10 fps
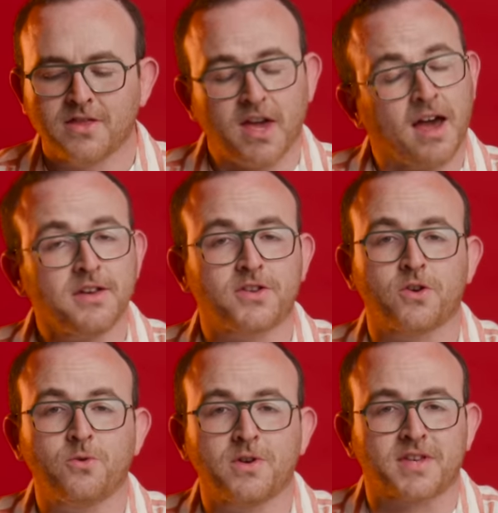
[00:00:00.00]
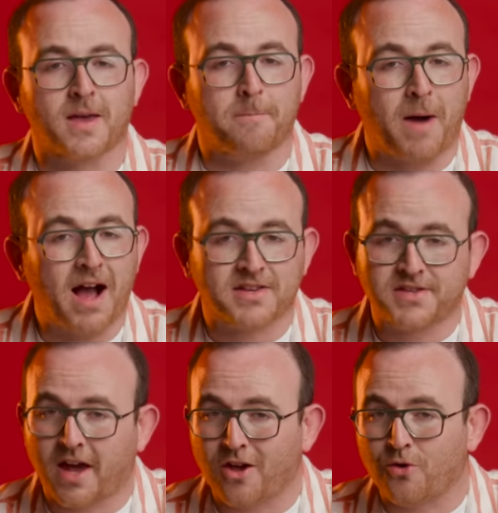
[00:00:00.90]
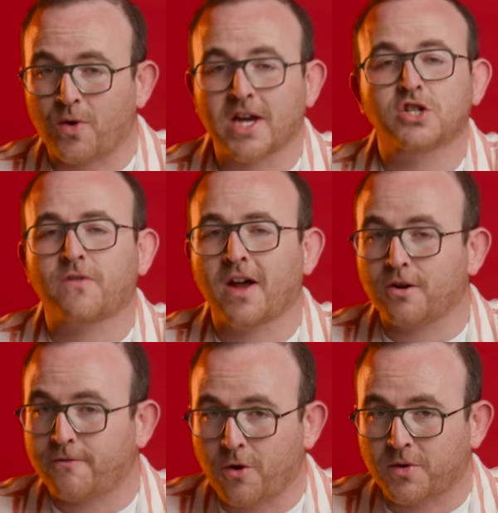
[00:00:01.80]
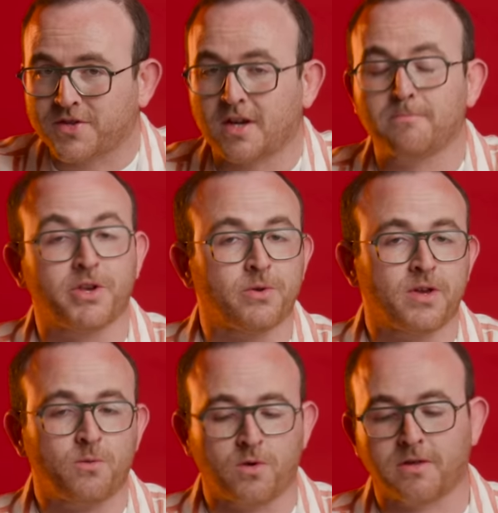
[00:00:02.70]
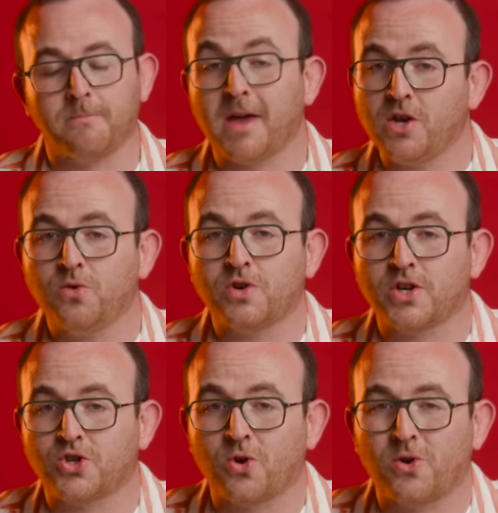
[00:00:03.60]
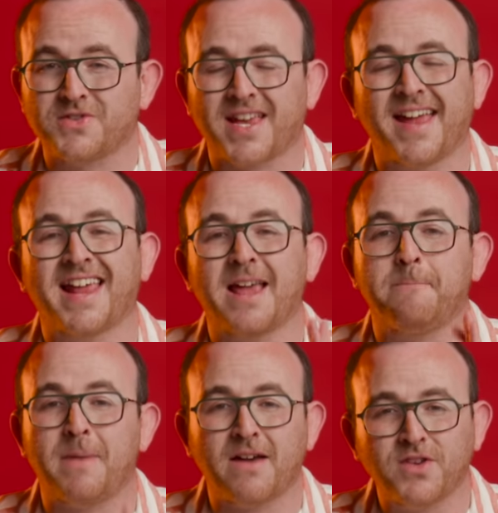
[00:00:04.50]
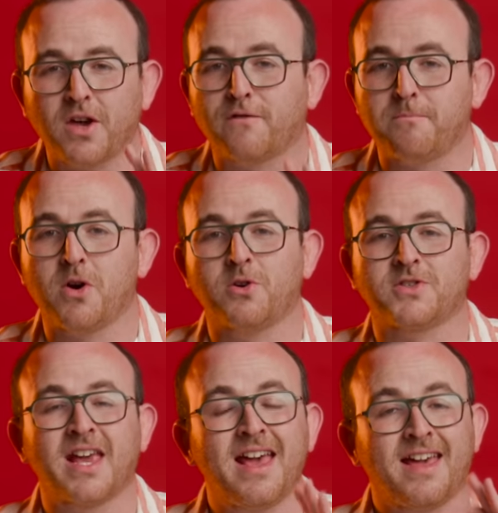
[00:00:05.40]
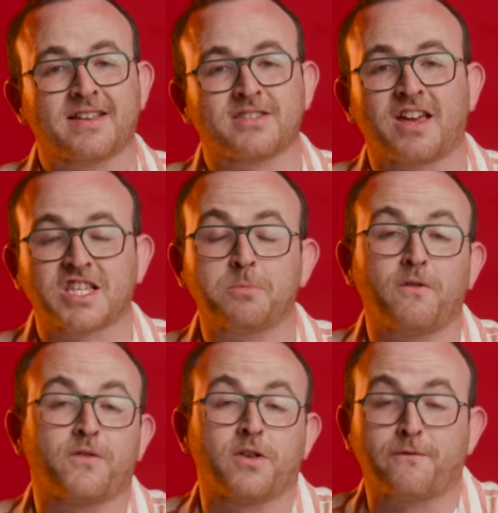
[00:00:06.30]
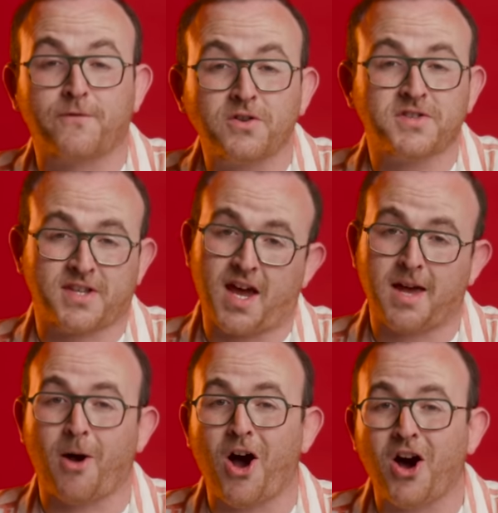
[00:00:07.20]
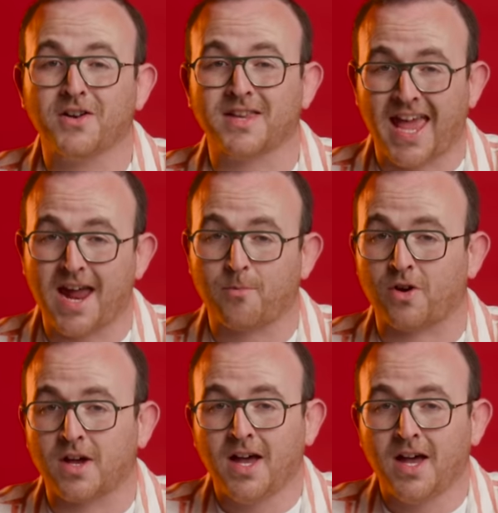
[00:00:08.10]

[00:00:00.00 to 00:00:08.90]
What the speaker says: The I-2 is a box-style rangefinder-focusing beauty with manual controls and a bevy of modes accessible for the first time on camera,